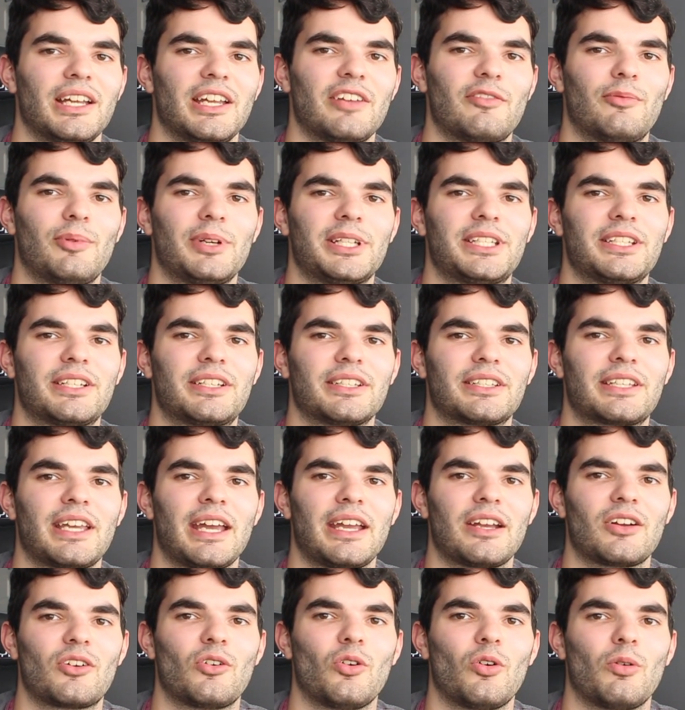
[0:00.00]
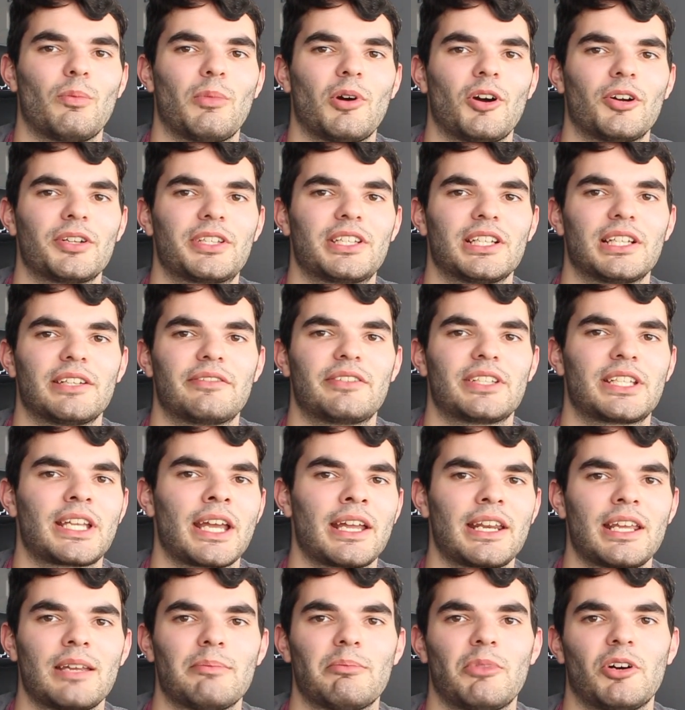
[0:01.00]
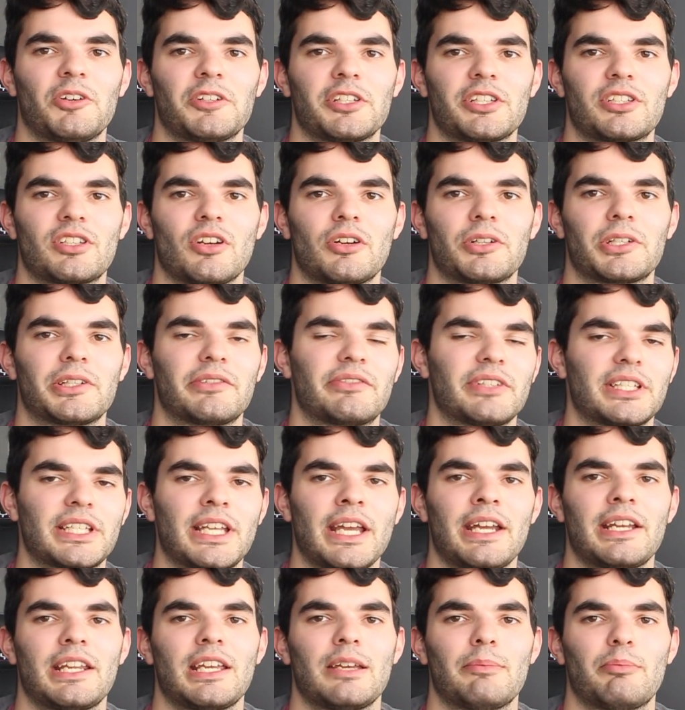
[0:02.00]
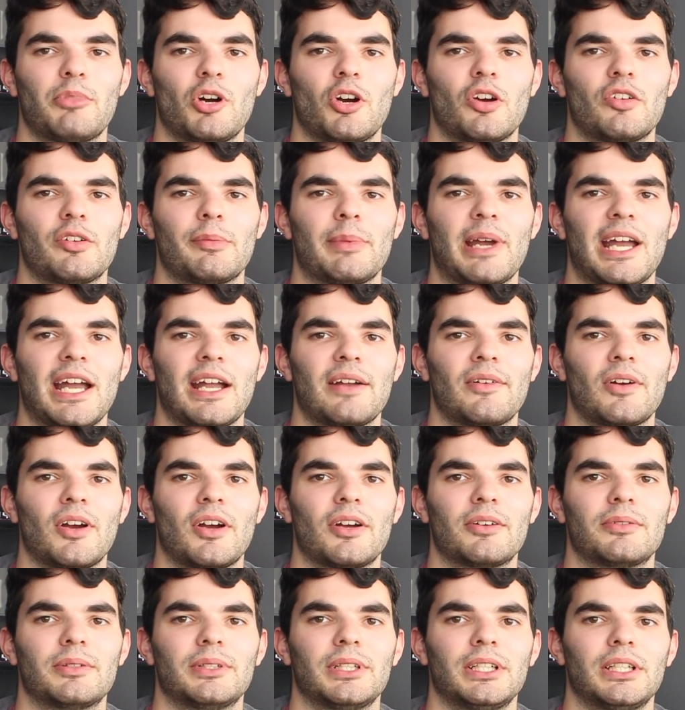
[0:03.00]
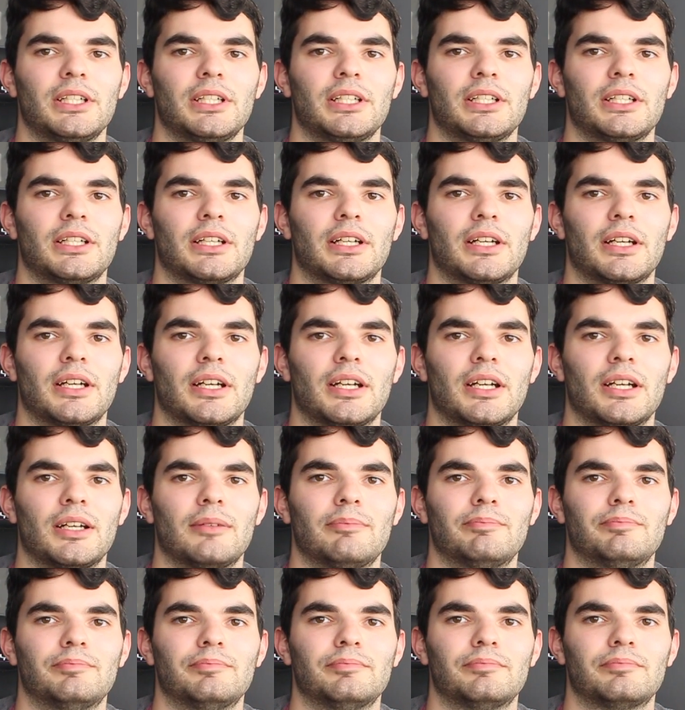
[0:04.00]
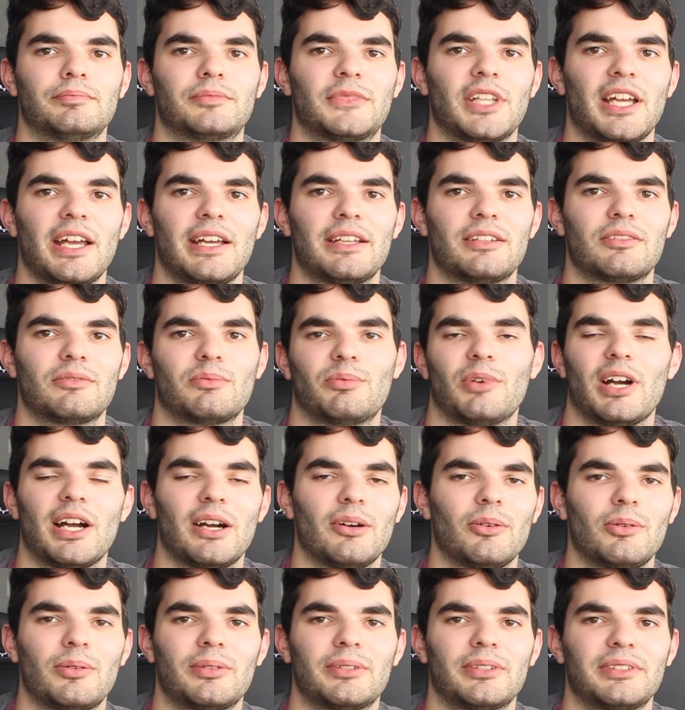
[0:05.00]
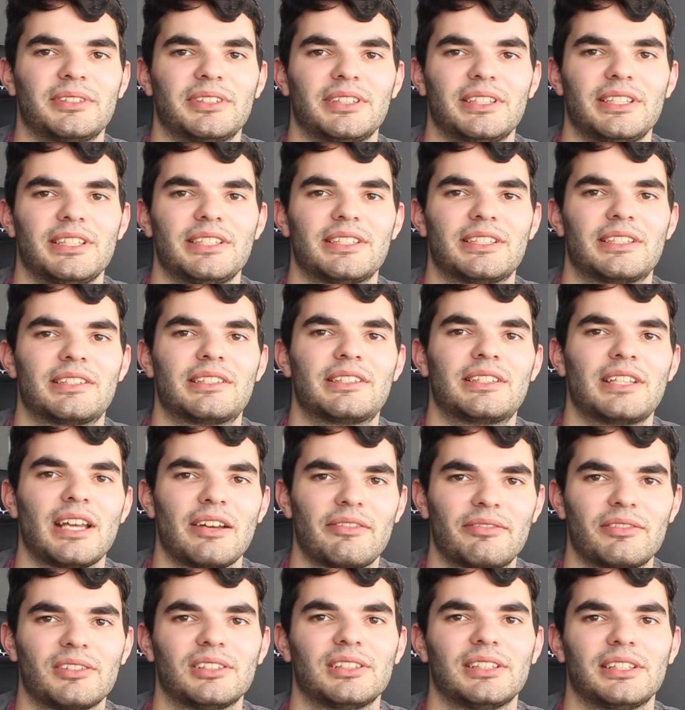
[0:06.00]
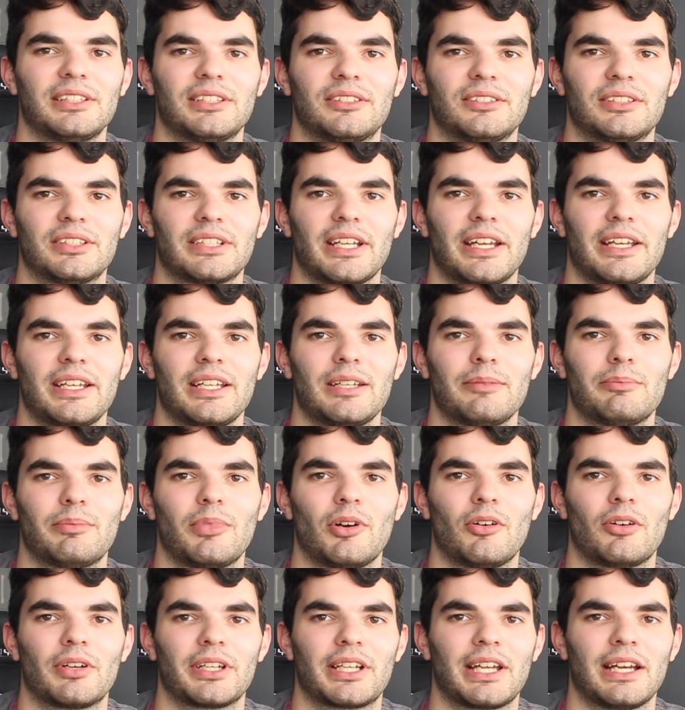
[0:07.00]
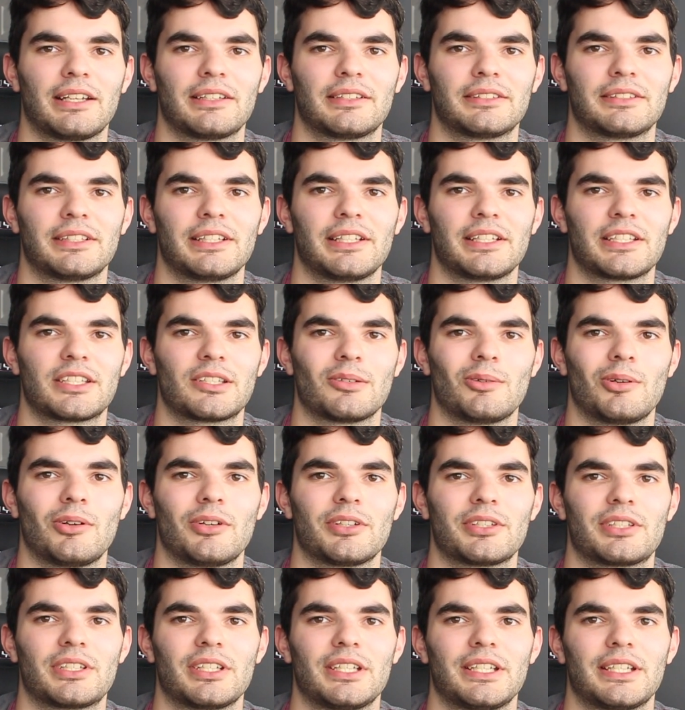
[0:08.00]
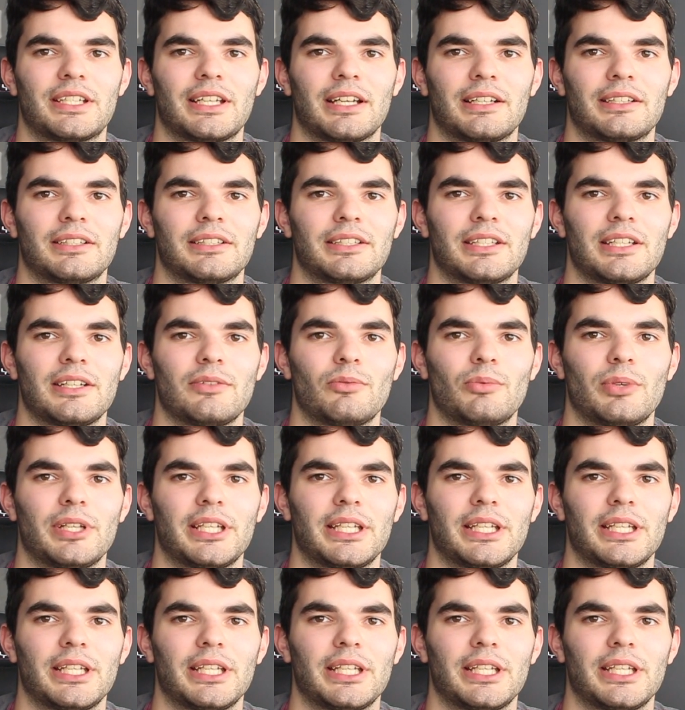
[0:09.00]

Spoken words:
If Whittaker's getting caught by Till, if he's getting hit by Adesanya, if he's getting hit by Romero, then, well, he's definitely going to get hit by Cannonier. So I see Cannonier